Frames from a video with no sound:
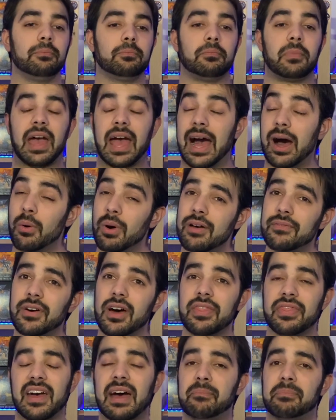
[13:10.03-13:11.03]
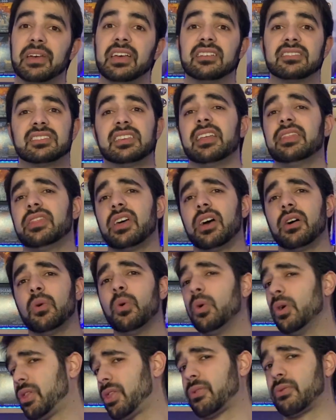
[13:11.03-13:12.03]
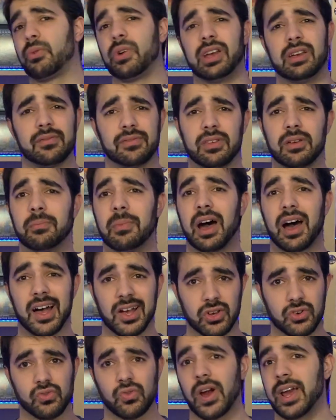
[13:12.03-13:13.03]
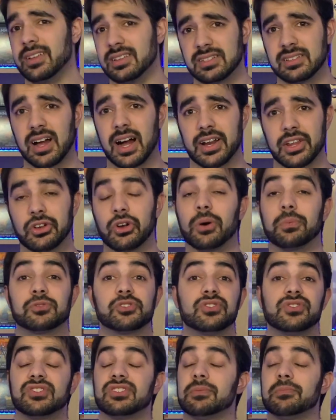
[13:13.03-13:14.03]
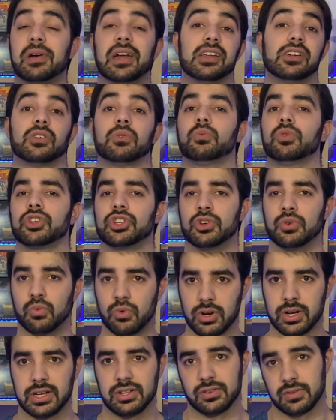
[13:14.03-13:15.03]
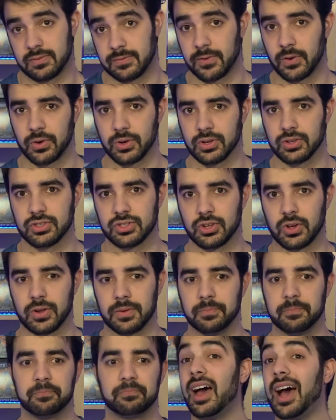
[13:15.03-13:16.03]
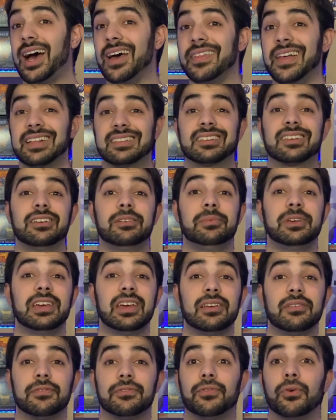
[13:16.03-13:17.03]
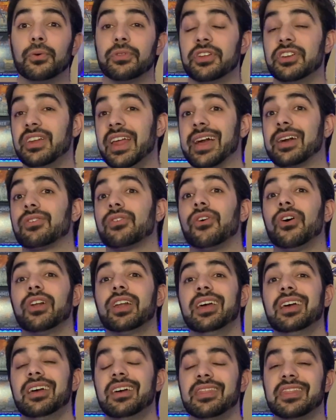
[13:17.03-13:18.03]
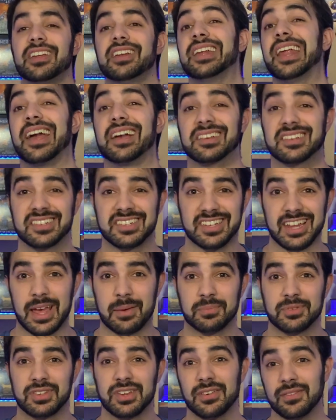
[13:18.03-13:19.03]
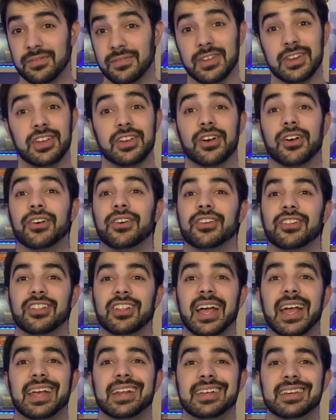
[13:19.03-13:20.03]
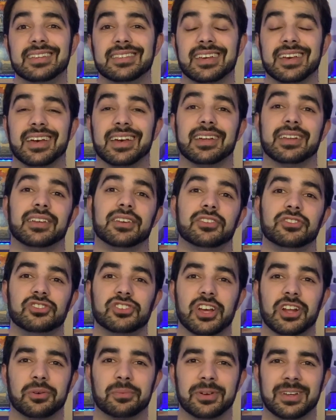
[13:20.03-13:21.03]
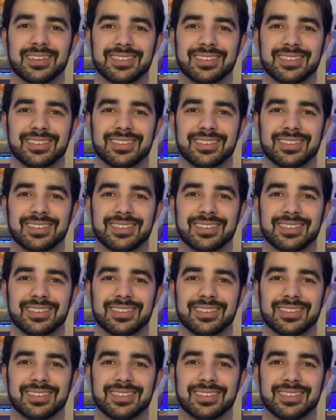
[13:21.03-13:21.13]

However, that being said, that all 3 of them are great starting options depending on what you're wanting to focus on. And that's going to be it for the Necron The Next Steps video, ladies and gentlemen.